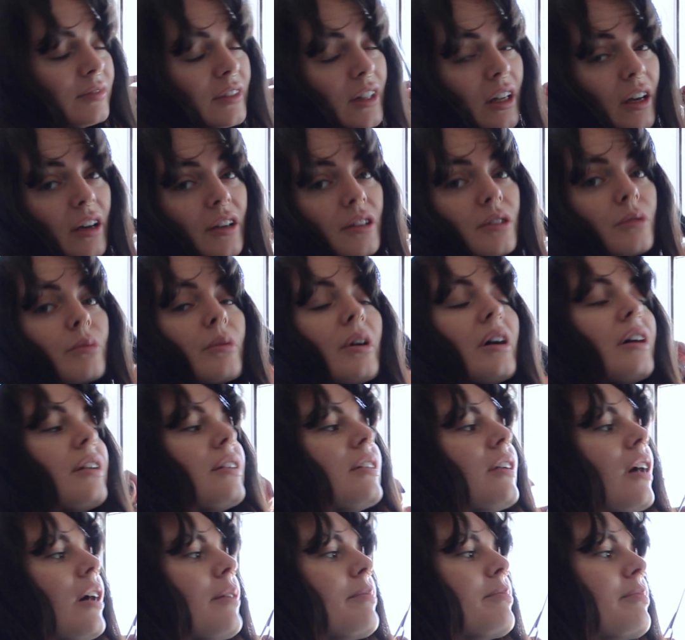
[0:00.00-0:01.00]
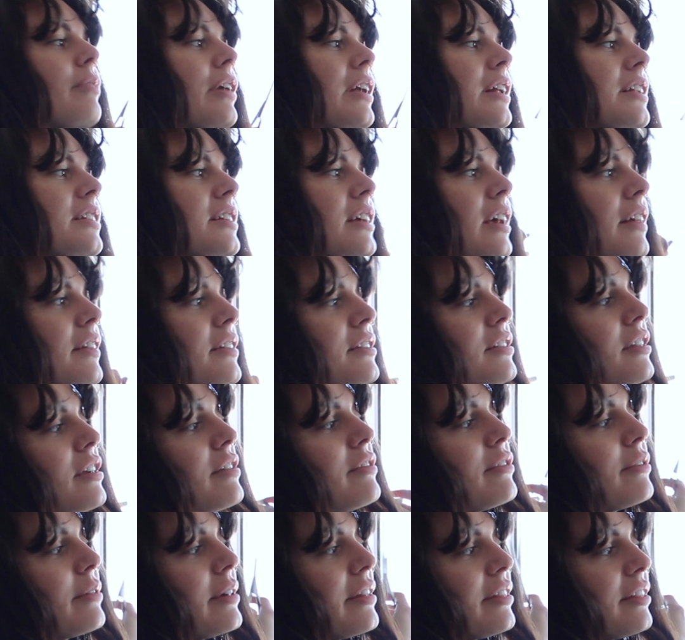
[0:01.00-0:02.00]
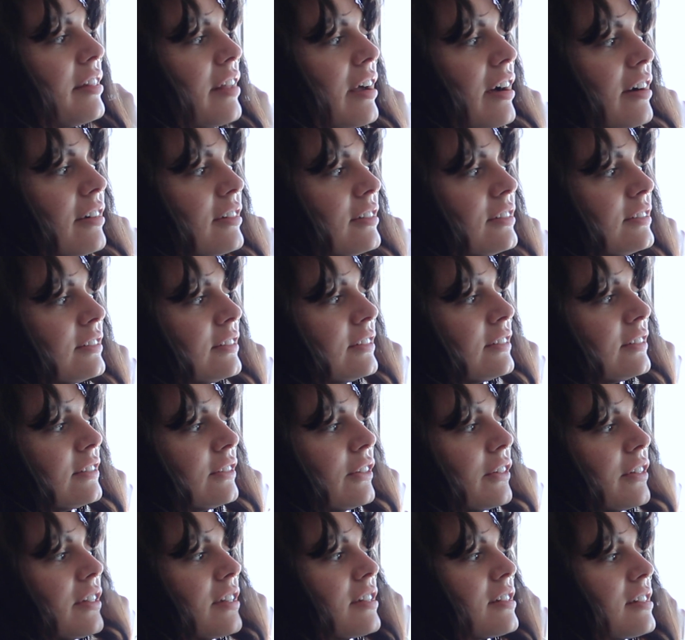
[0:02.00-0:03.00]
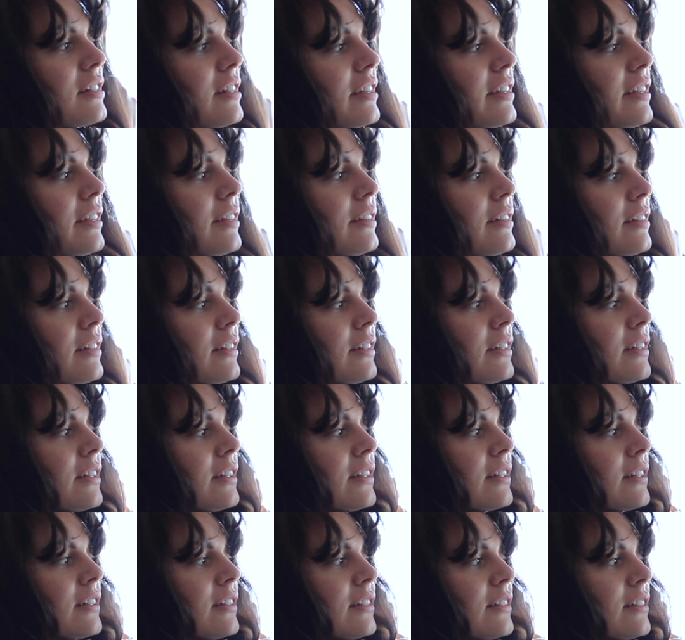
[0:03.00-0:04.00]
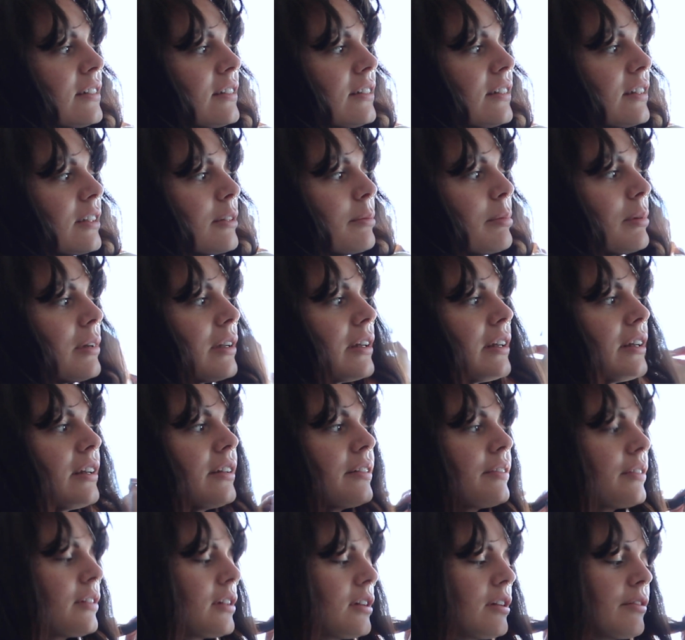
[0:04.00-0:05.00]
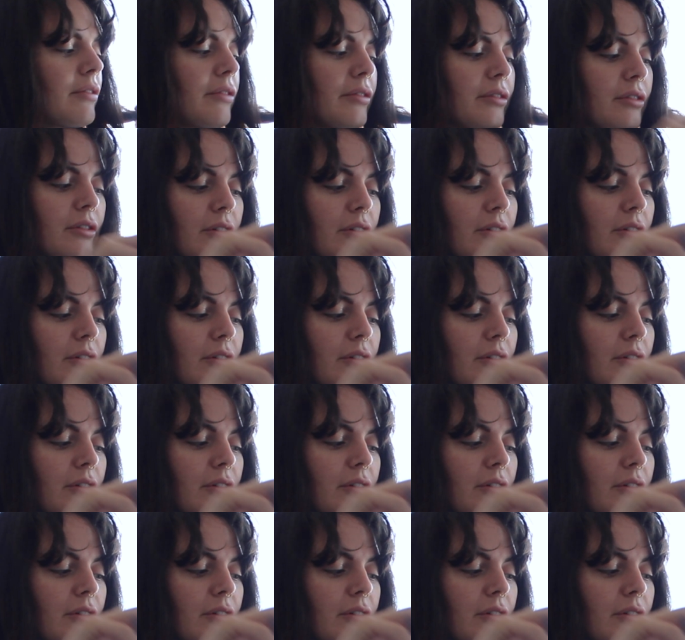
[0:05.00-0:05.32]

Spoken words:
Last one, I'm ready to get this over with now, honestly. Like, please, for the love of